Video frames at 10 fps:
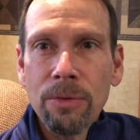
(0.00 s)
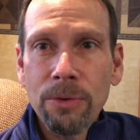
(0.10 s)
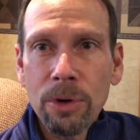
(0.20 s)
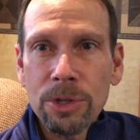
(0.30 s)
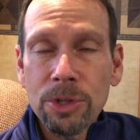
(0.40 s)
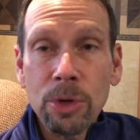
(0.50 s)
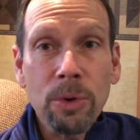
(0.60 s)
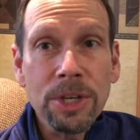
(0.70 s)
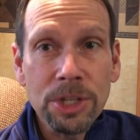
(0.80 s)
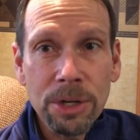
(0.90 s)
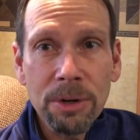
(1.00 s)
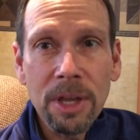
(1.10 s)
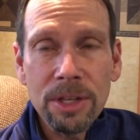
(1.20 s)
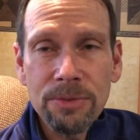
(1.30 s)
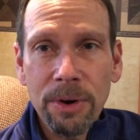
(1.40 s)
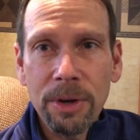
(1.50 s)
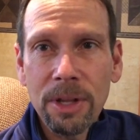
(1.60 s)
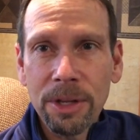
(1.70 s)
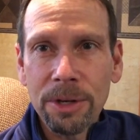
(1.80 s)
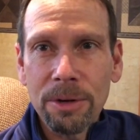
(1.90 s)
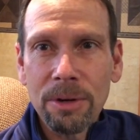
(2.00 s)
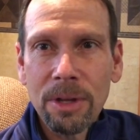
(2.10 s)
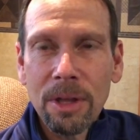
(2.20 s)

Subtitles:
First, the criteria is very clear.